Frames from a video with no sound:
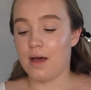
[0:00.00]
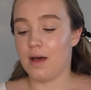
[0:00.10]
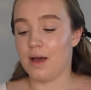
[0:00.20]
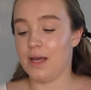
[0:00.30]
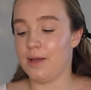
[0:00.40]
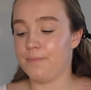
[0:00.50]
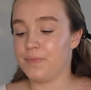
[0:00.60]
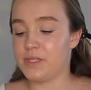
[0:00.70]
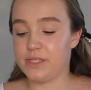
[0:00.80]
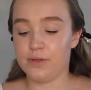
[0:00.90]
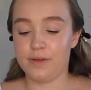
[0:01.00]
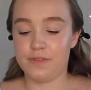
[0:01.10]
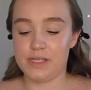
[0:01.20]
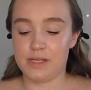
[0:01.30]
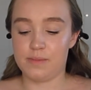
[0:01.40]
I still love
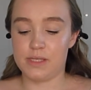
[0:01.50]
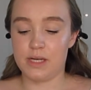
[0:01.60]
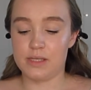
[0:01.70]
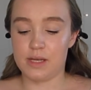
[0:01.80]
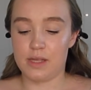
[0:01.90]
these lipsticks.